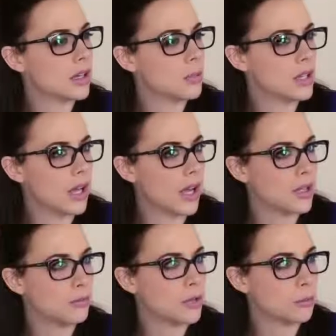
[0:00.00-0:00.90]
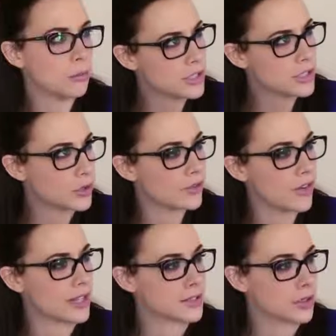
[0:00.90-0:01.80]
I mean, I'm your major
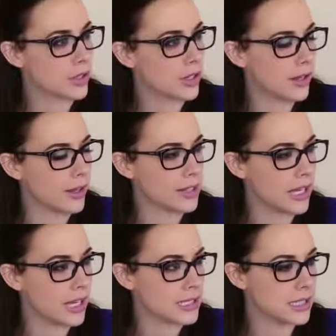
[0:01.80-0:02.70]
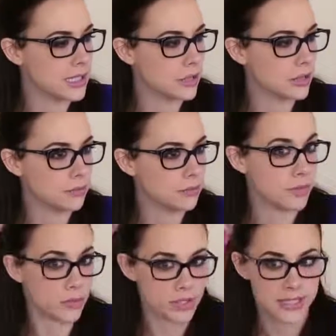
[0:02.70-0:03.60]
advisor, and I had to hear
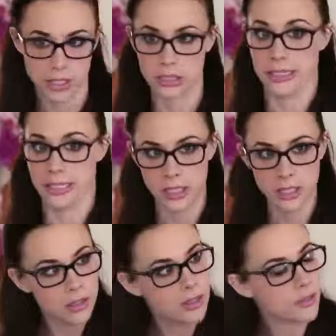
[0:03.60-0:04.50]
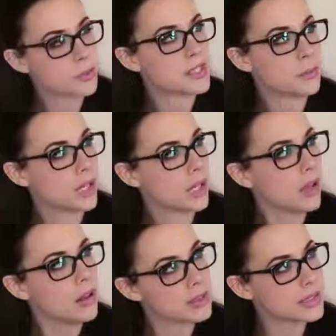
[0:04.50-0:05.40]
very suddenly from somebody
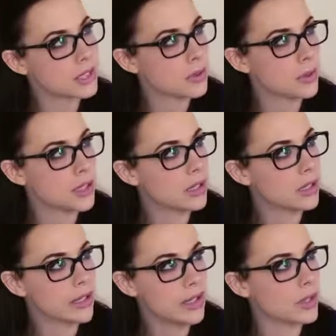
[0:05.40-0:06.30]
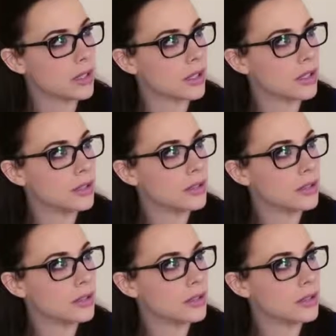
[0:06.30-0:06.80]
else that you're planning on leaving.